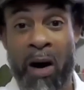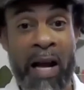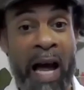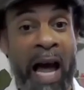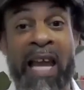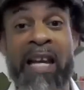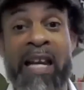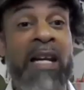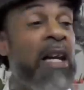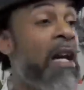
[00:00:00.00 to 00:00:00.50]
I
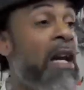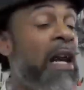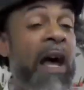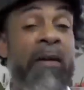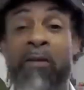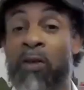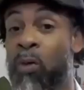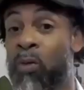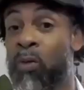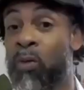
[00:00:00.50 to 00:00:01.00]

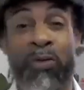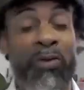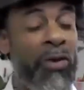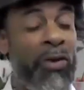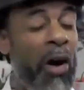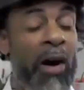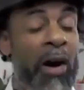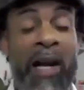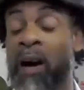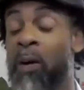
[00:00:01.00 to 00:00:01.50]
never thought
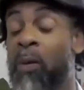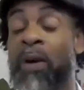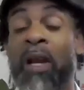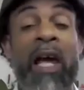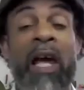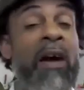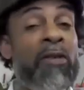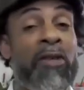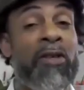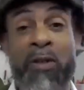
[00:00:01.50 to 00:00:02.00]
I would
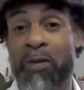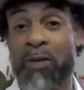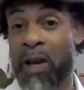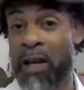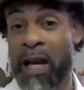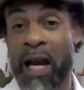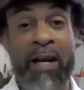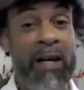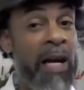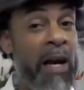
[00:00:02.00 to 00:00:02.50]
ever do that. I
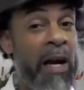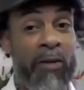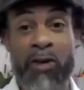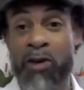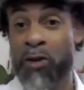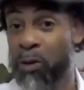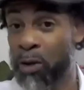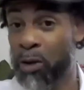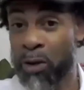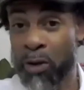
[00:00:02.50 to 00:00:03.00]
never
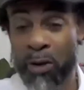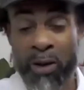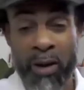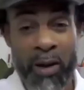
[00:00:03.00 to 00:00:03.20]
drew.